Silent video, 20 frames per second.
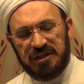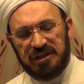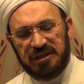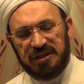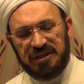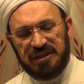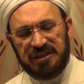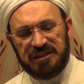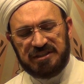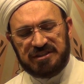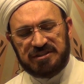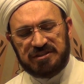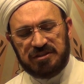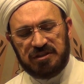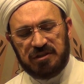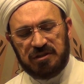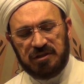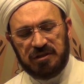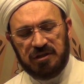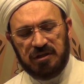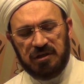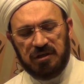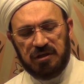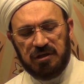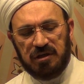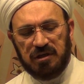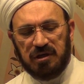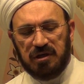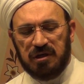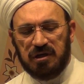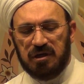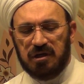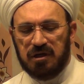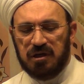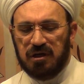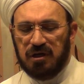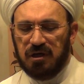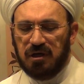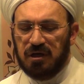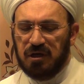is
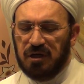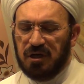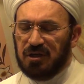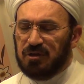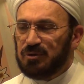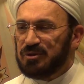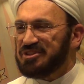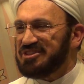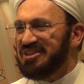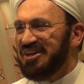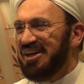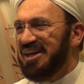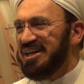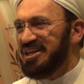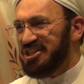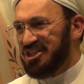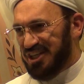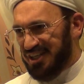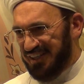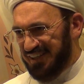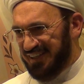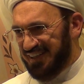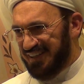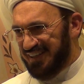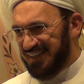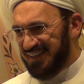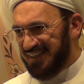hallucination.